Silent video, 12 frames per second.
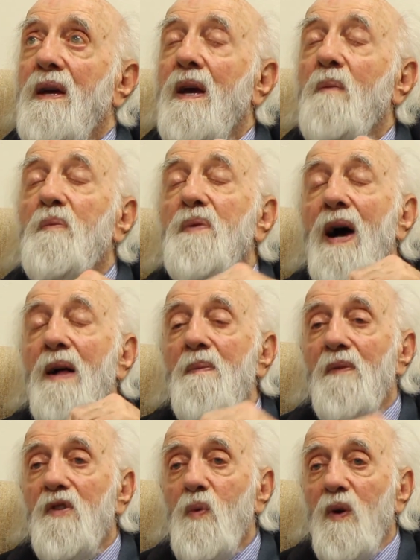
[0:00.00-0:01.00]
and
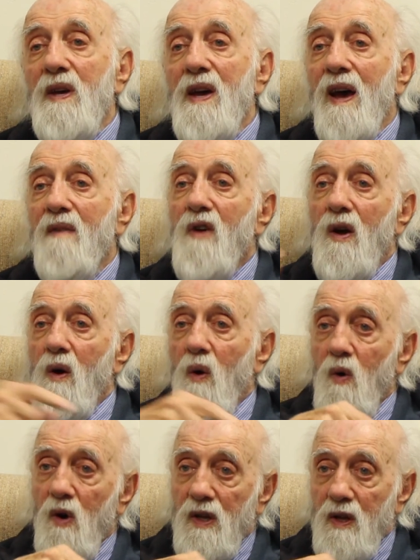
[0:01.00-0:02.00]
problems we have
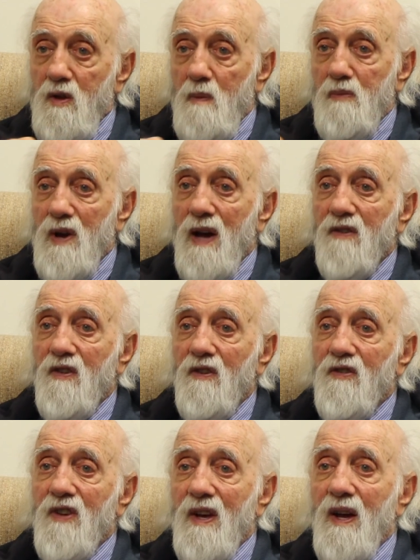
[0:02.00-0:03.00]
in the
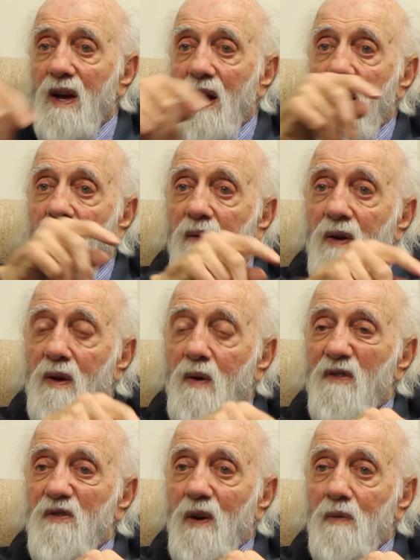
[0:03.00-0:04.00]
process
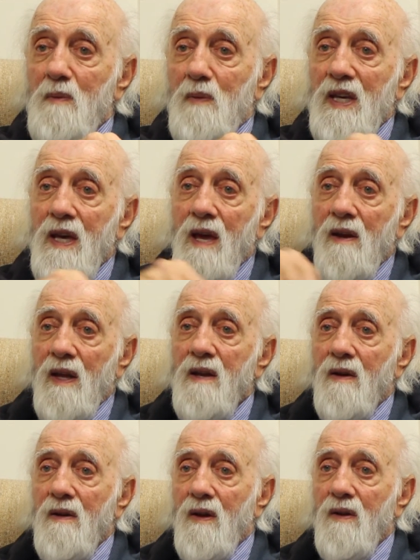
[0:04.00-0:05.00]
from the beginning
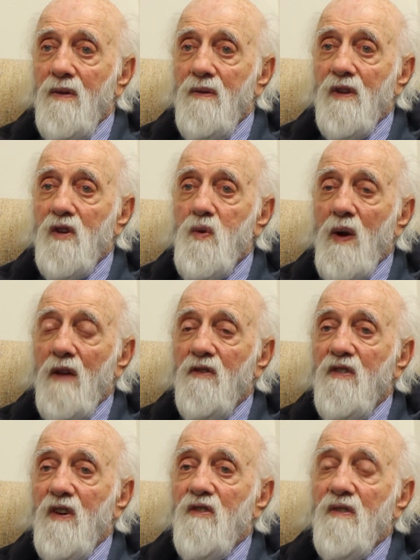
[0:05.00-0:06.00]
to the
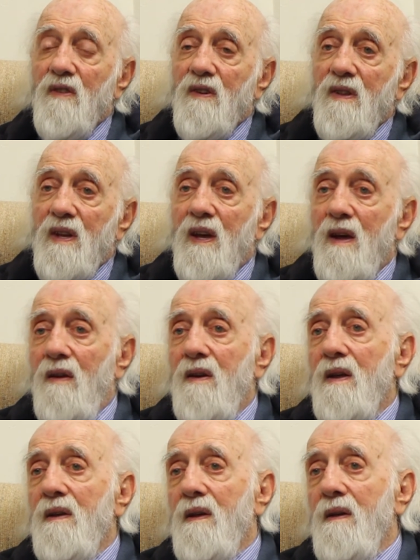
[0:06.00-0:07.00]
transition to the
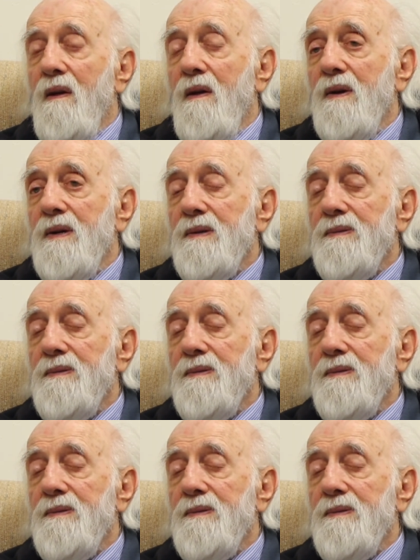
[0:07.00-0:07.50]
end.